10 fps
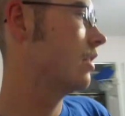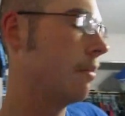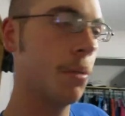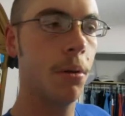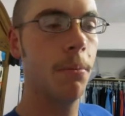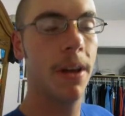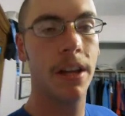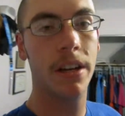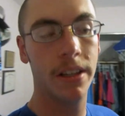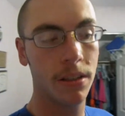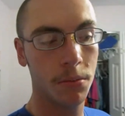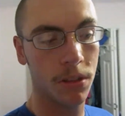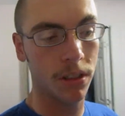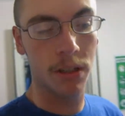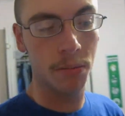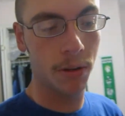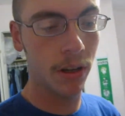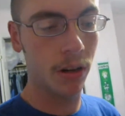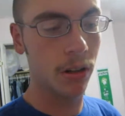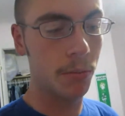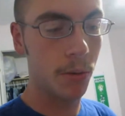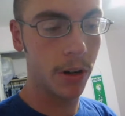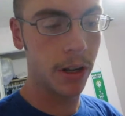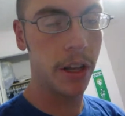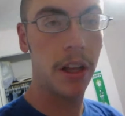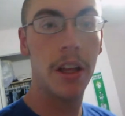time to go to bed, get some sleep, early morning,